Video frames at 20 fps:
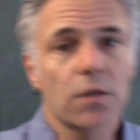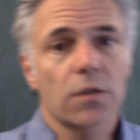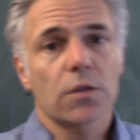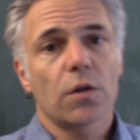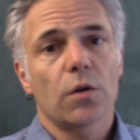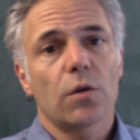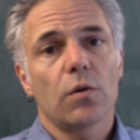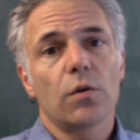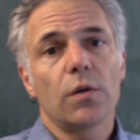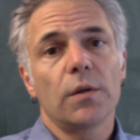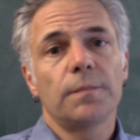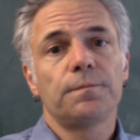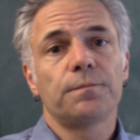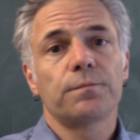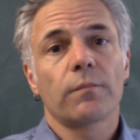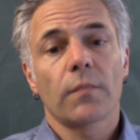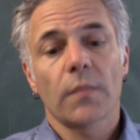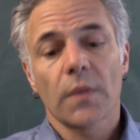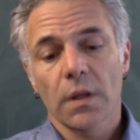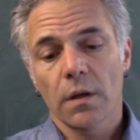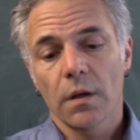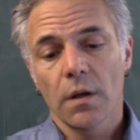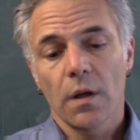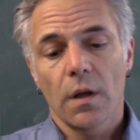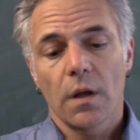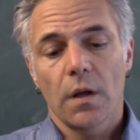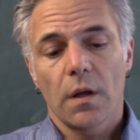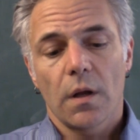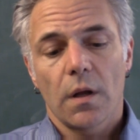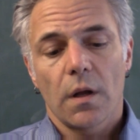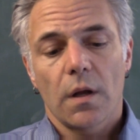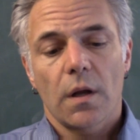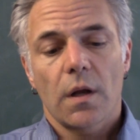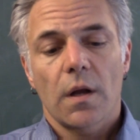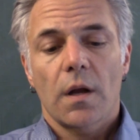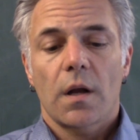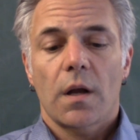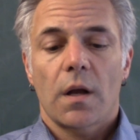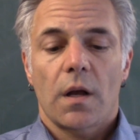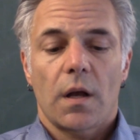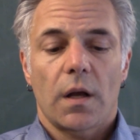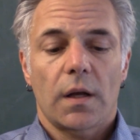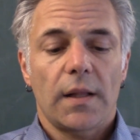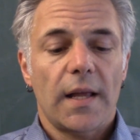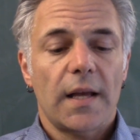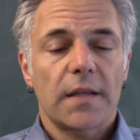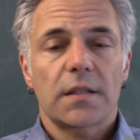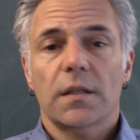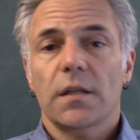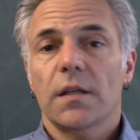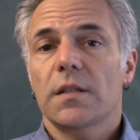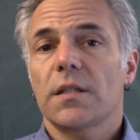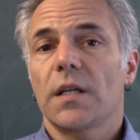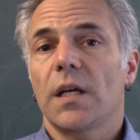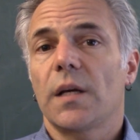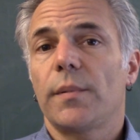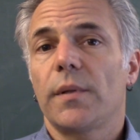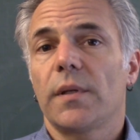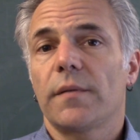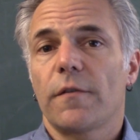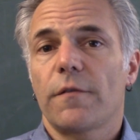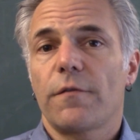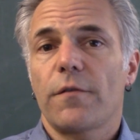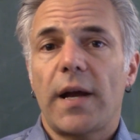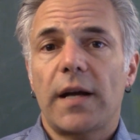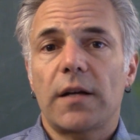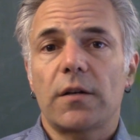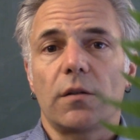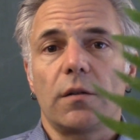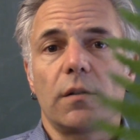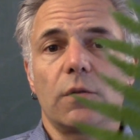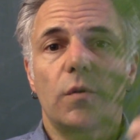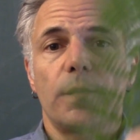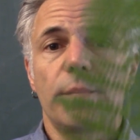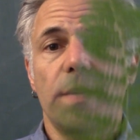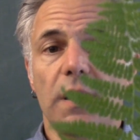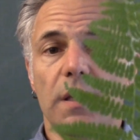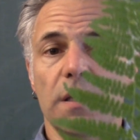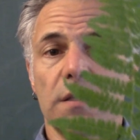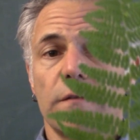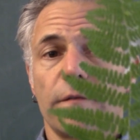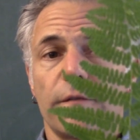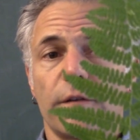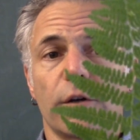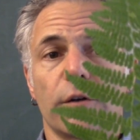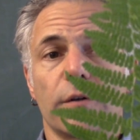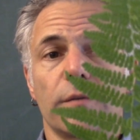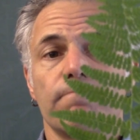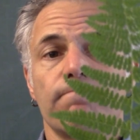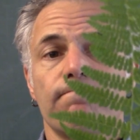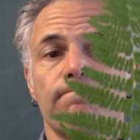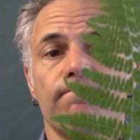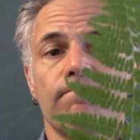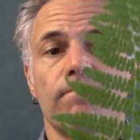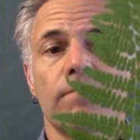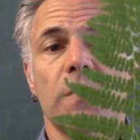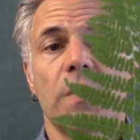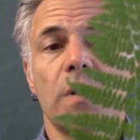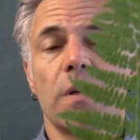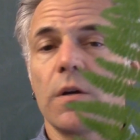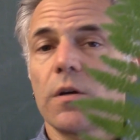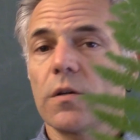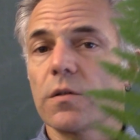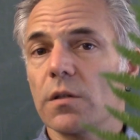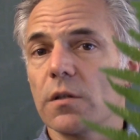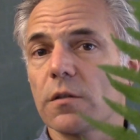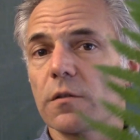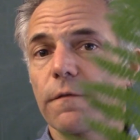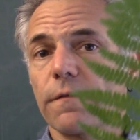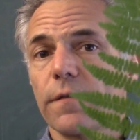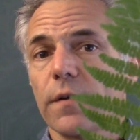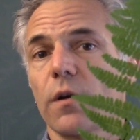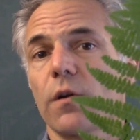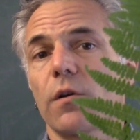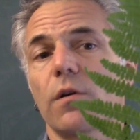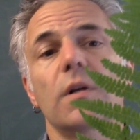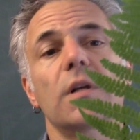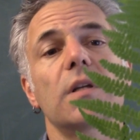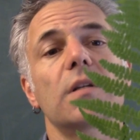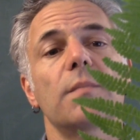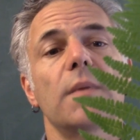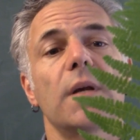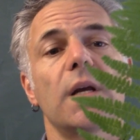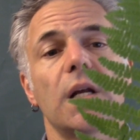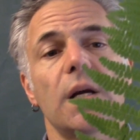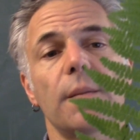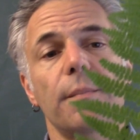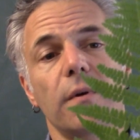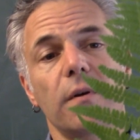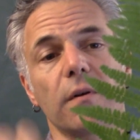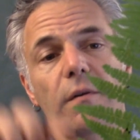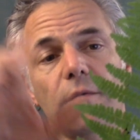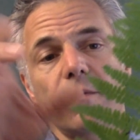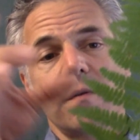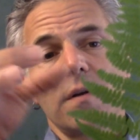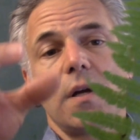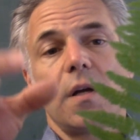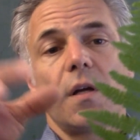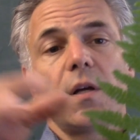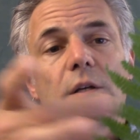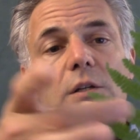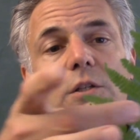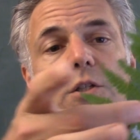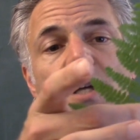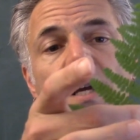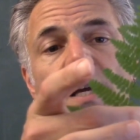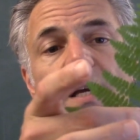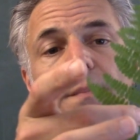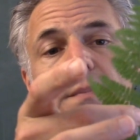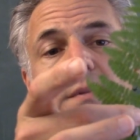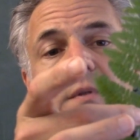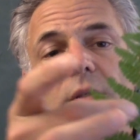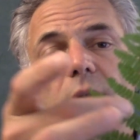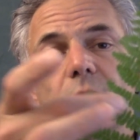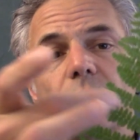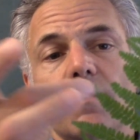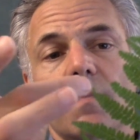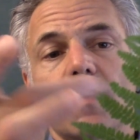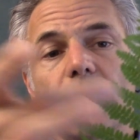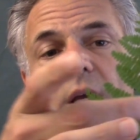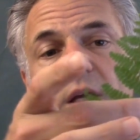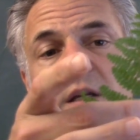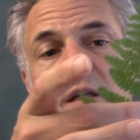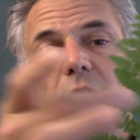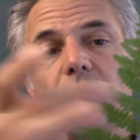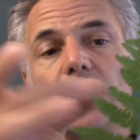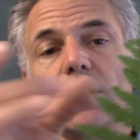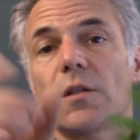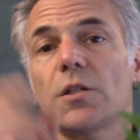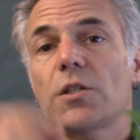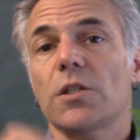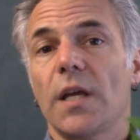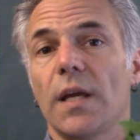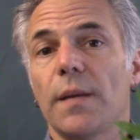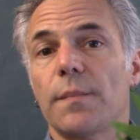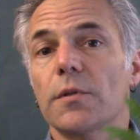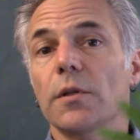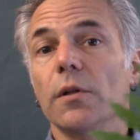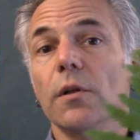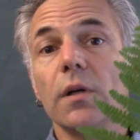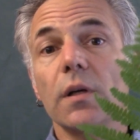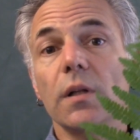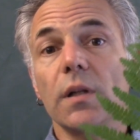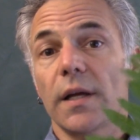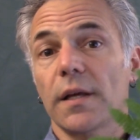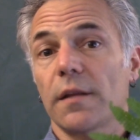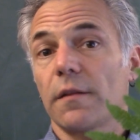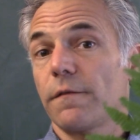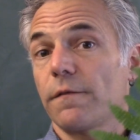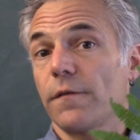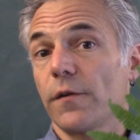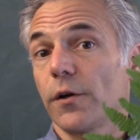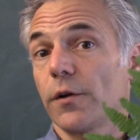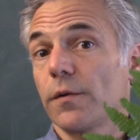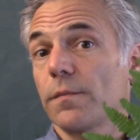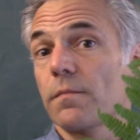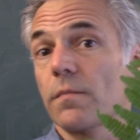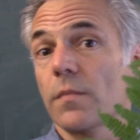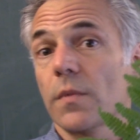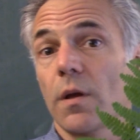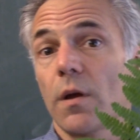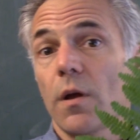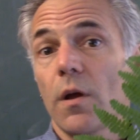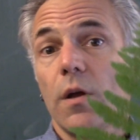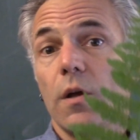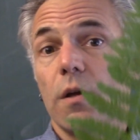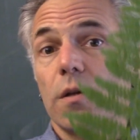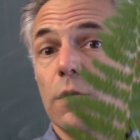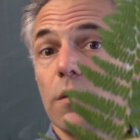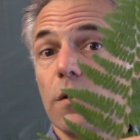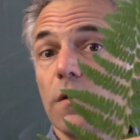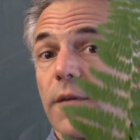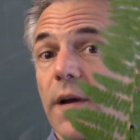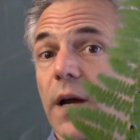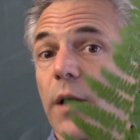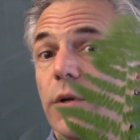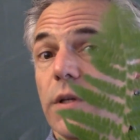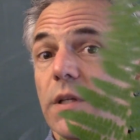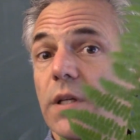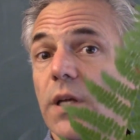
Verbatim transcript: So a classic example of a fractal would be this fern. So this fern is made up of shapes, and each of the shapes look like the fern. So if I were to